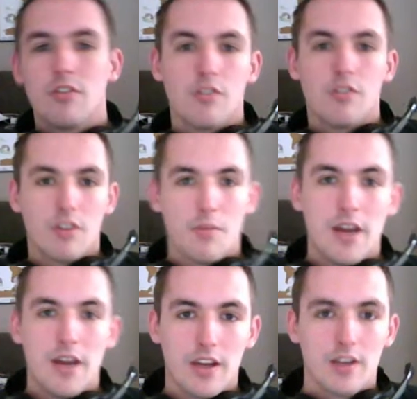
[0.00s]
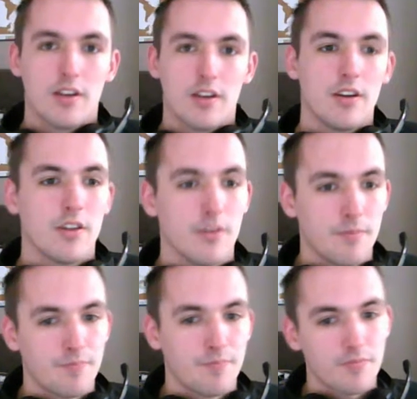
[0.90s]
cinematic,
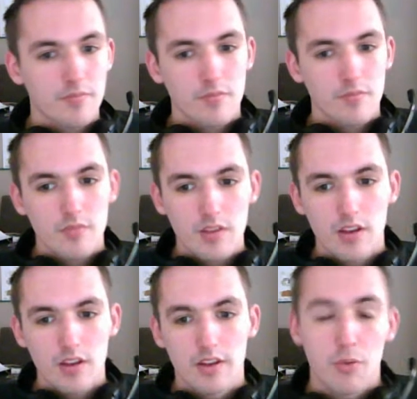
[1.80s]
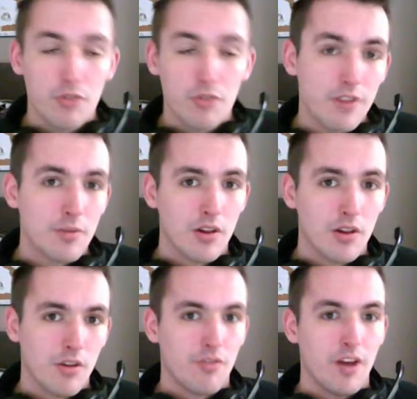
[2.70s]
that will save me a lot
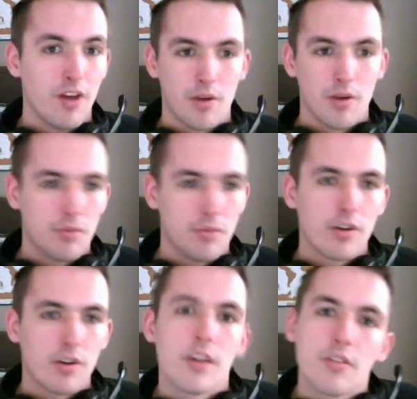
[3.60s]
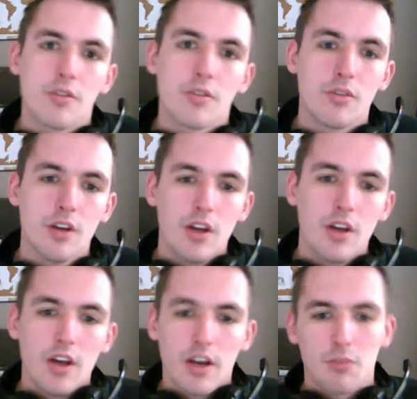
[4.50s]
of time, and I'm not looking into
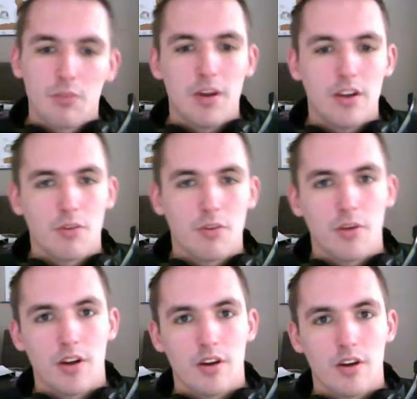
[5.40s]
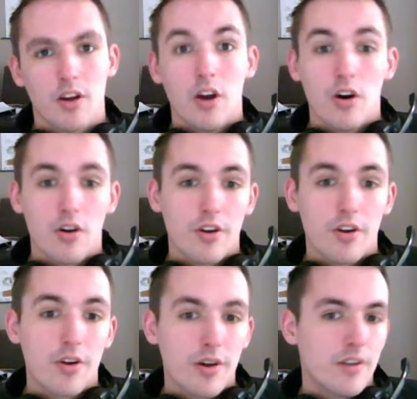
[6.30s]
expanding on my
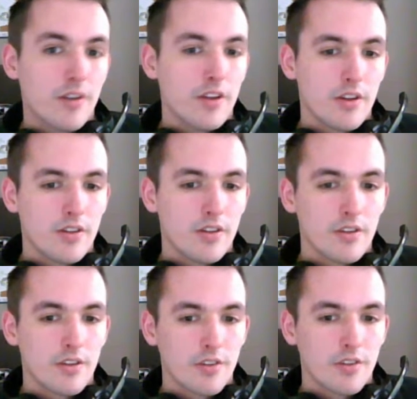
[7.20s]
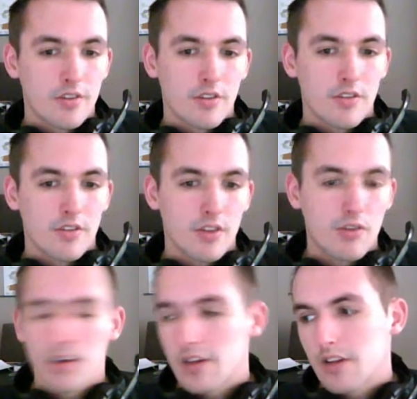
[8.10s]
audio editing and skills
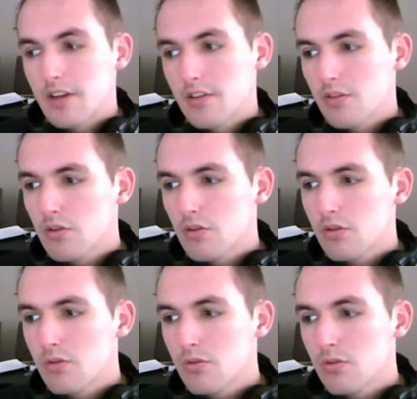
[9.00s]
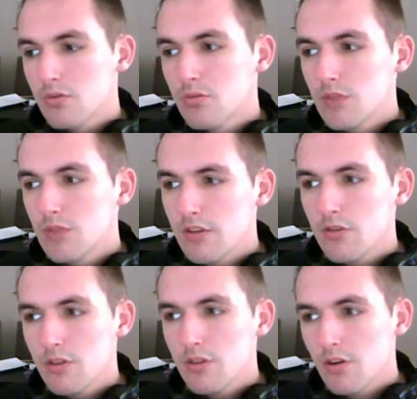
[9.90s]
like that. So let's use
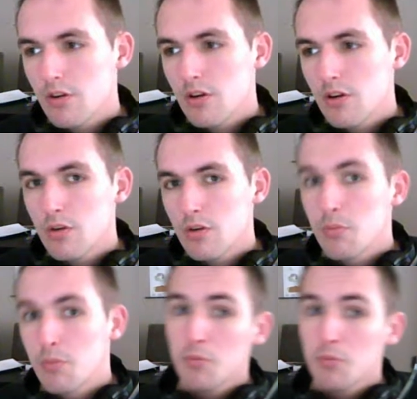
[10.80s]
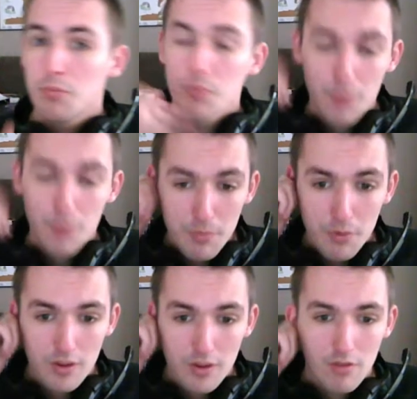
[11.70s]
that audio. It will put people
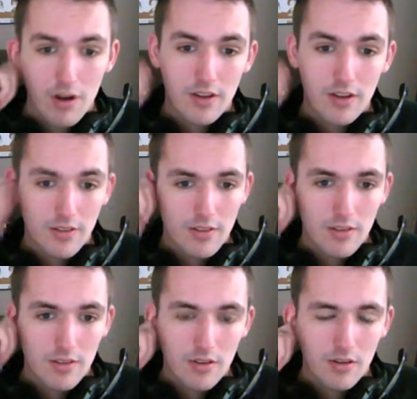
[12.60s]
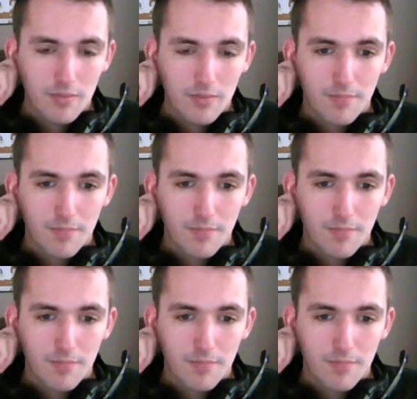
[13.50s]
in the right, um,